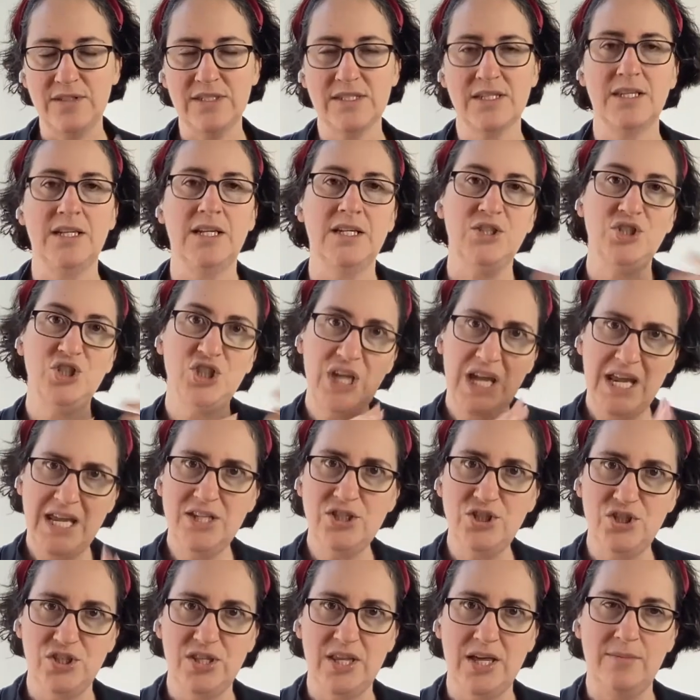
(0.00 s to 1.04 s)
It's going to
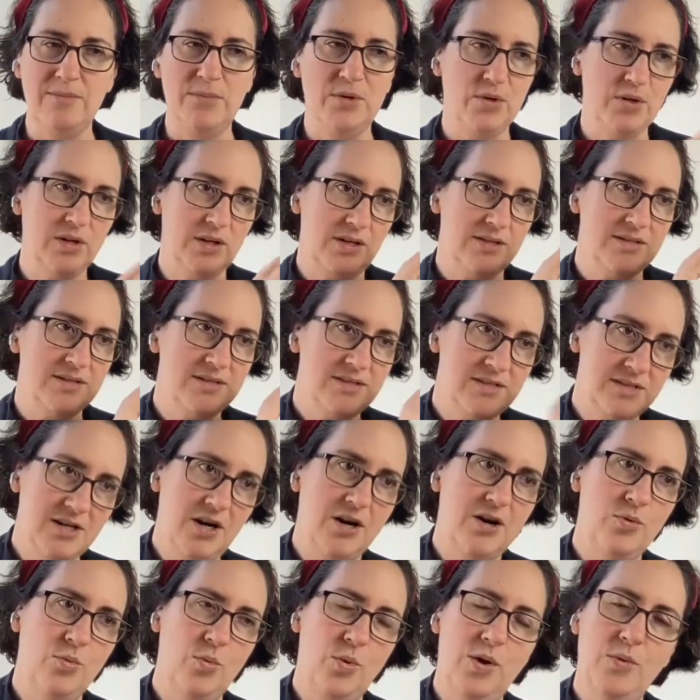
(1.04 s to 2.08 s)
change them. They're going to
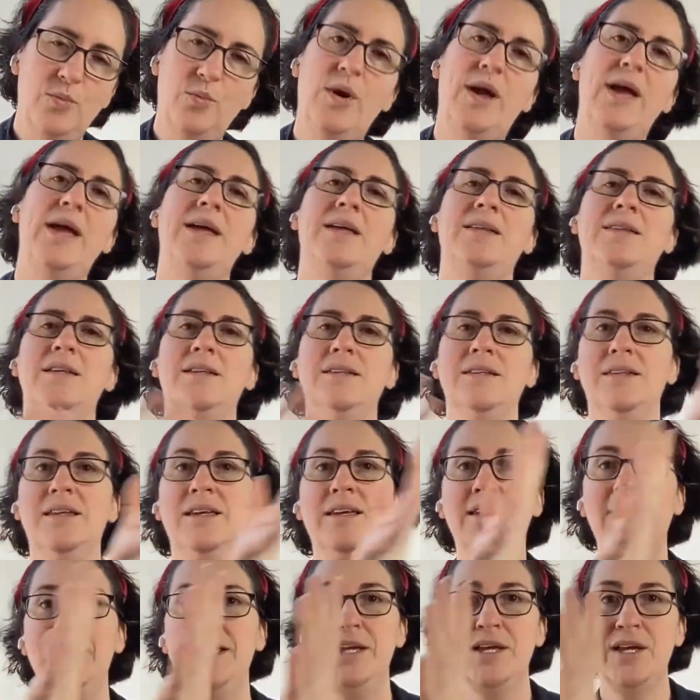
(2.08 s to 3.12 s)
start one way and then
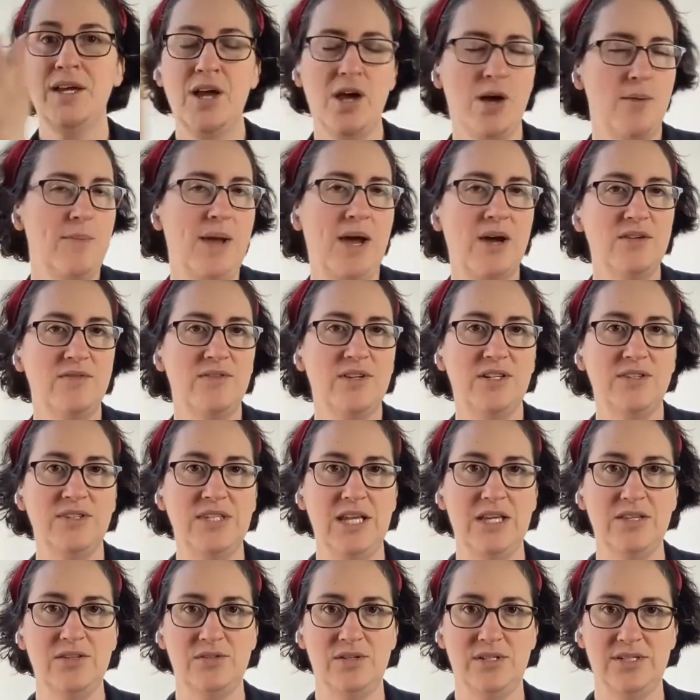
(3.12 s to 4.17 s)
come out of it on
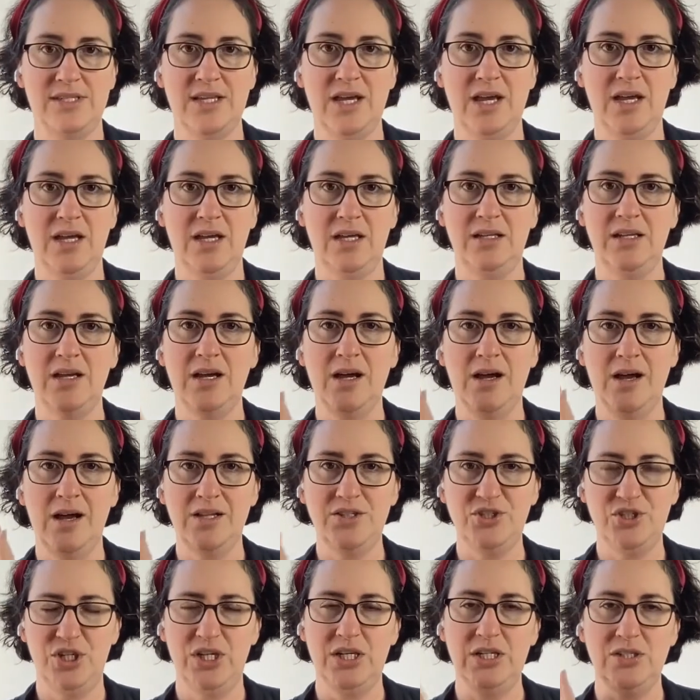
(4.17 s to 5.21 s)
the other side
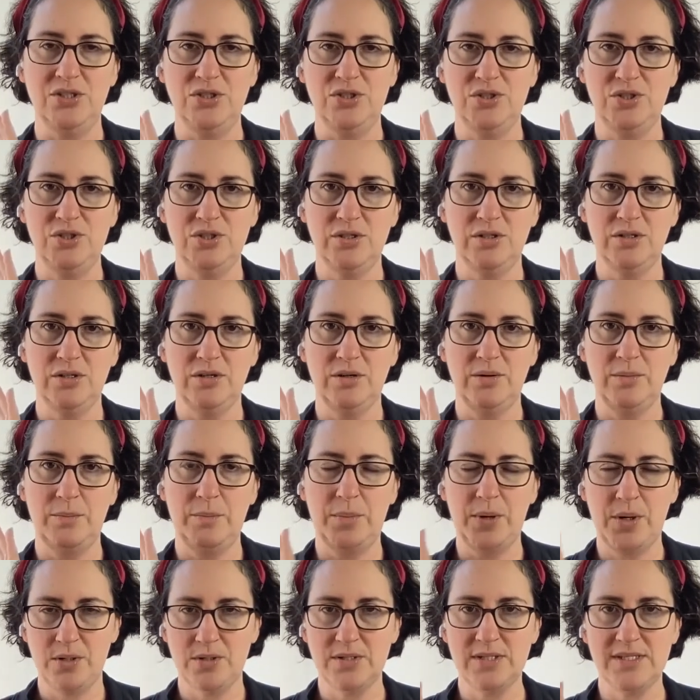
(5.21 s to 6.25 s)
a changed
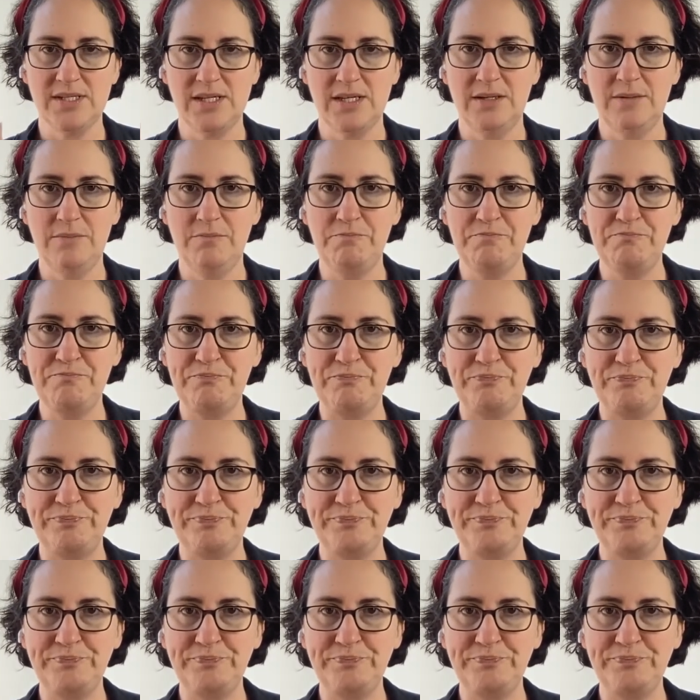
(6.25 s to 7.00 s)
person.